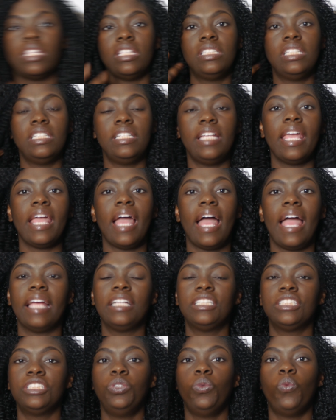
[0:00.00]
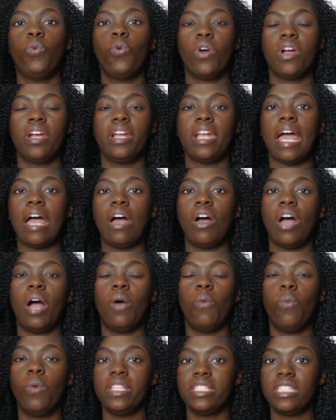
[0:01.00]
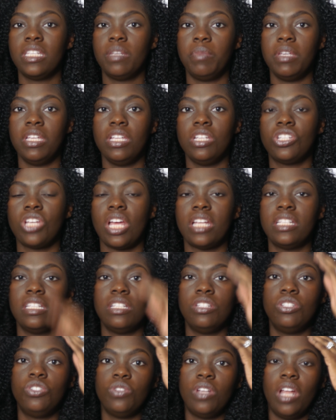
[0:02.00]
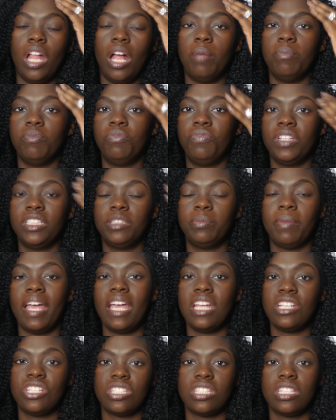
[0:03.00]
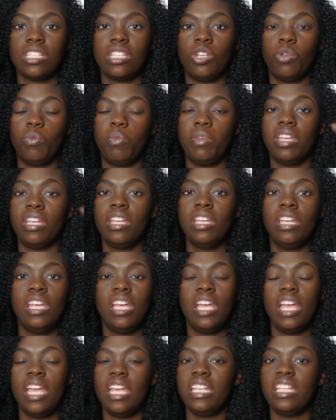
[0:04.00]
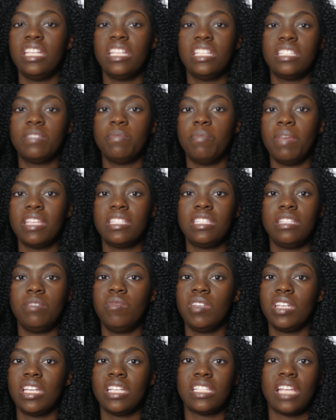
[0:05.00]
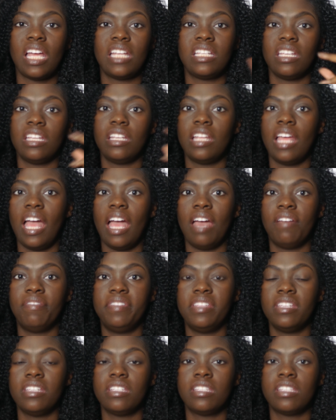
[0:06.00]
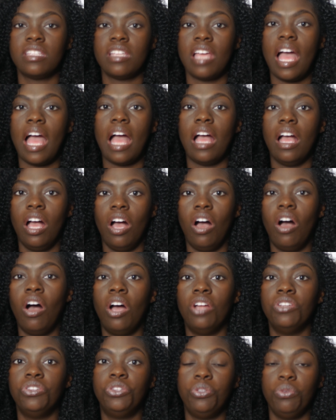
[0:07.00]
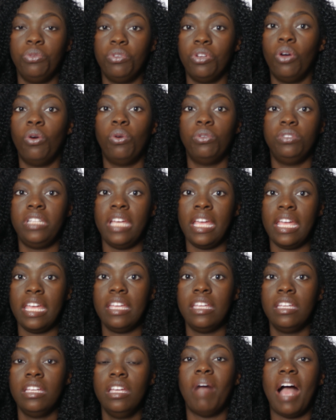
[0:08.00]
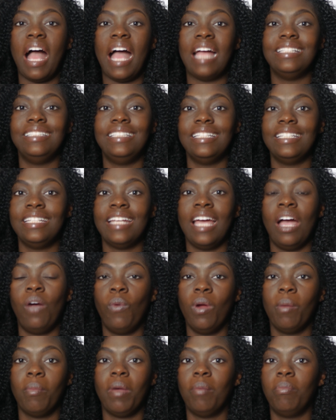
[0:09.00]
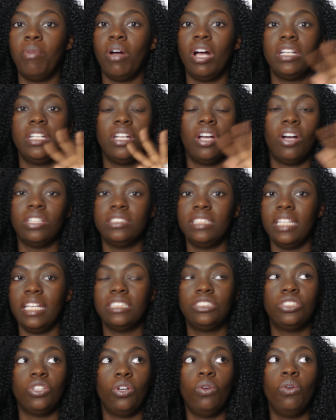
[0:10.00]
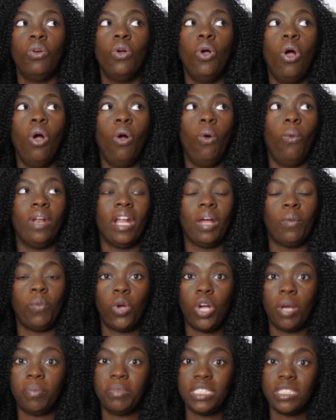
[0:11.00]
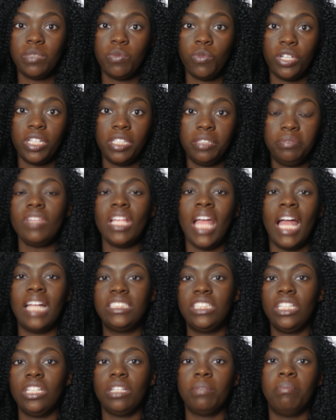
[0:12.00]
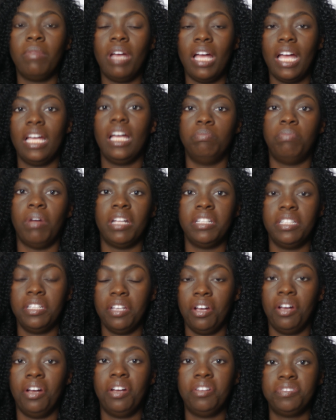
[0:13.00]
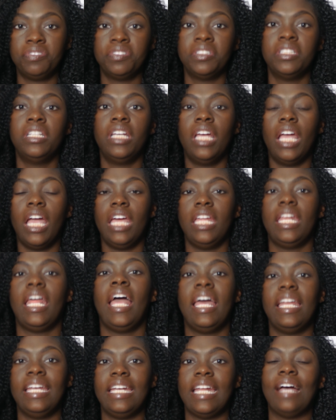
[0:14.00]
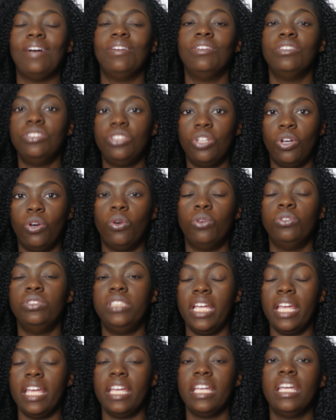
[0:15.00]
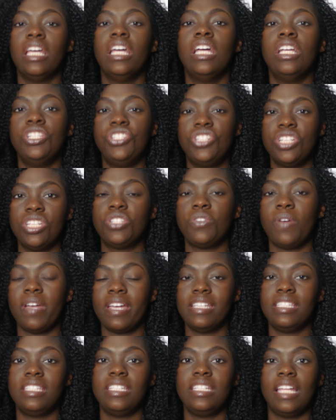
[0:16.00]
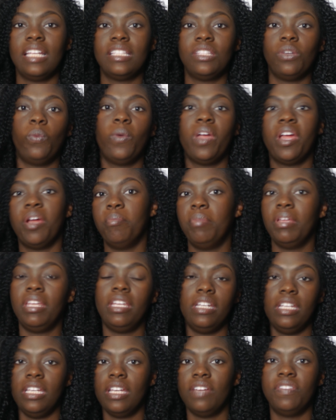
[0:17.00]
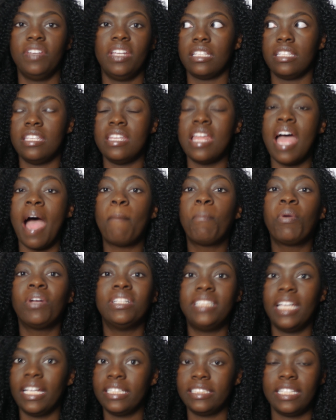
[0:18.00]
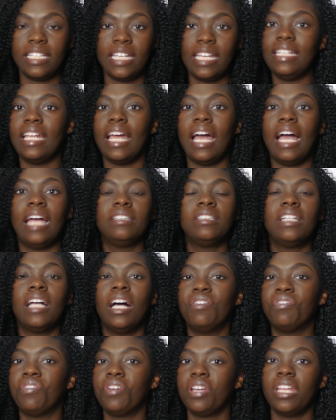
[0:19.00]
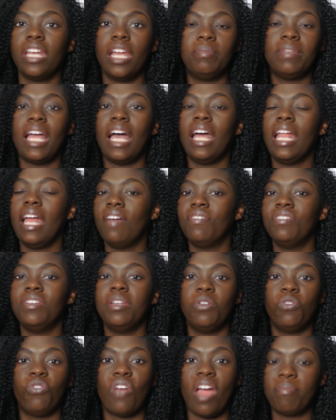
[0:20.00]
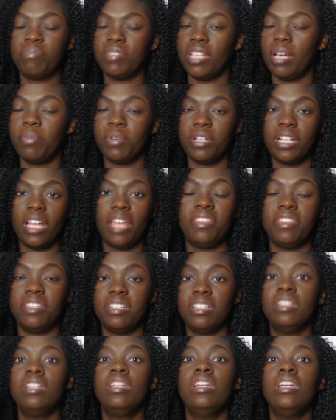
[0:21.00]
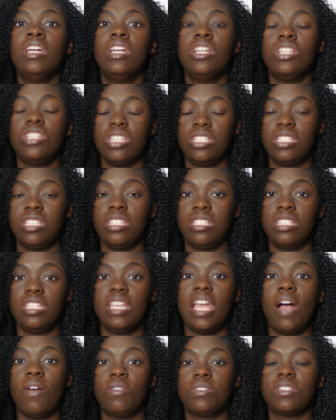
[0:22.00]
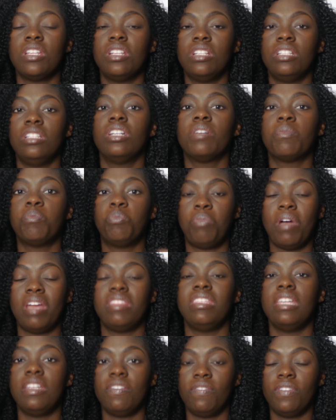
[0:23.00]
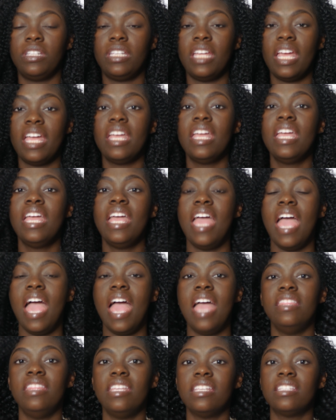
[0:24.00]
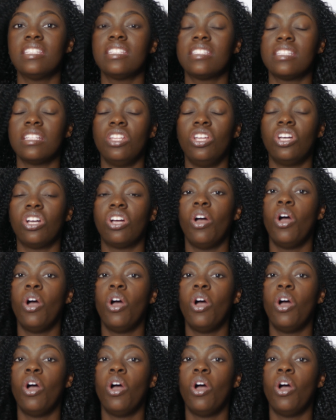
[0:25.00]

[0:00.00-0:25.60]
Today I actually wore it out. I went to the beach. I did fix my edges a little bit. It is messy because I did have this on through the whole day. I did not wear my bonnet all day. So when I woke up this morning, I took my bonnet off and had it out the whole day, just so I could see like the wearability of it, not protecting it, not covering it up, not having it wrapped up or nothing, just to see how it's gonna look by the end of the day. And this is the look.